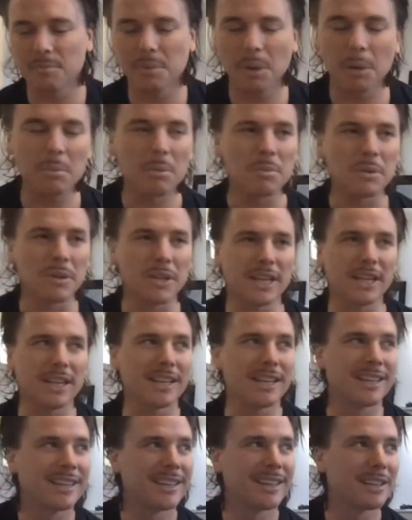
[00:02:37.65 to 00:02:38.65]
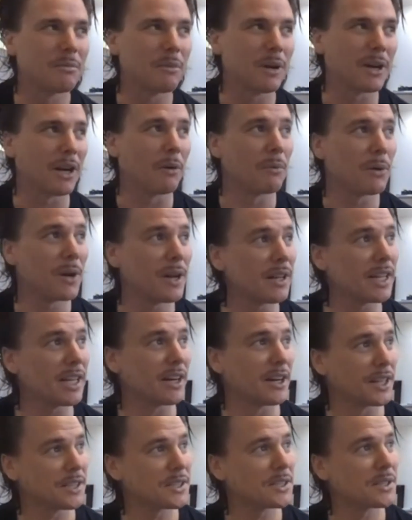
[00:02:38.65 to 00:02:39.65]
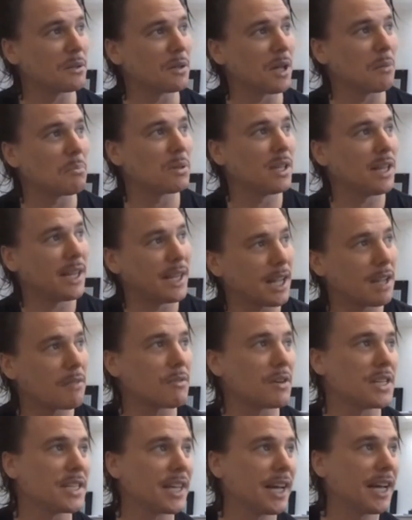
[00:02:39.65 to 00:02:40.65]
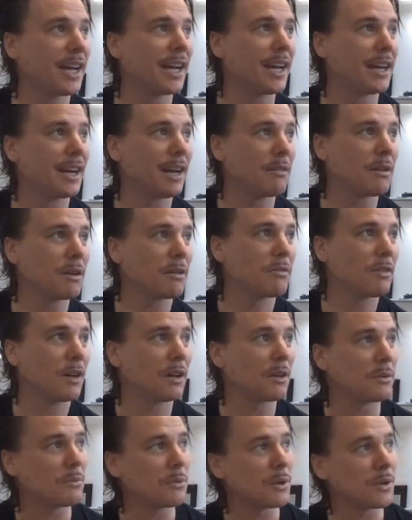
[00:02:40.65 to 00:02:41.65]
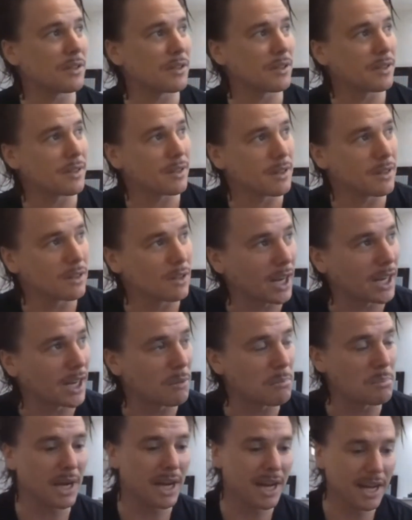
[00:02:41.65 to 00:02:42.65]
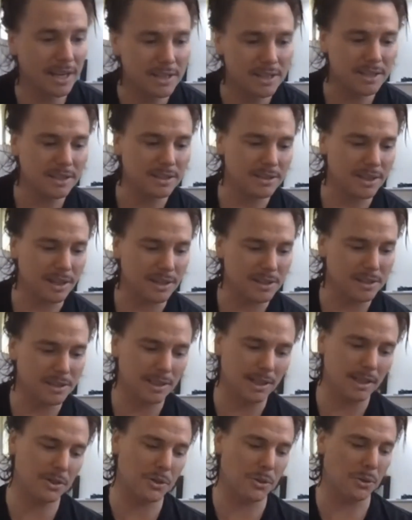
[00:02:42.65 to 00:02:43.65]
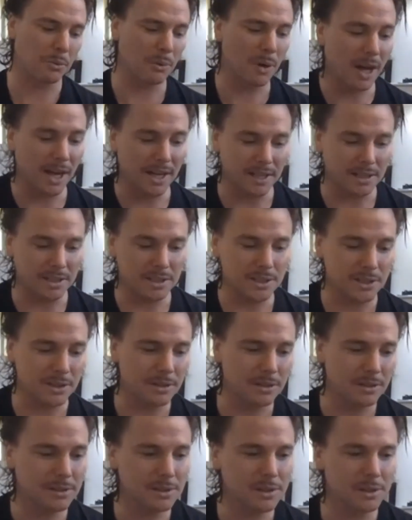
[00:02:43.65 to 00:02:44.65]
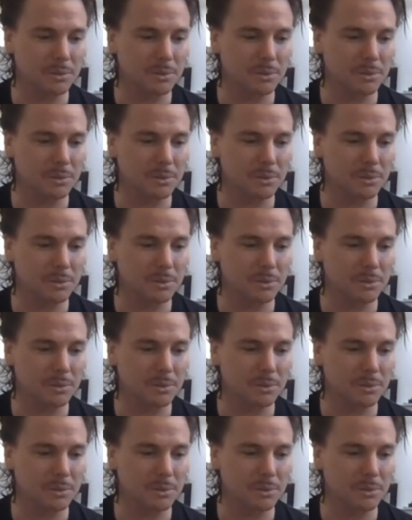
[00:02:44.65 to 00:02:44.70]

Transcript: probably when I really got into playing every day and having fun with a band as such, or writing songs,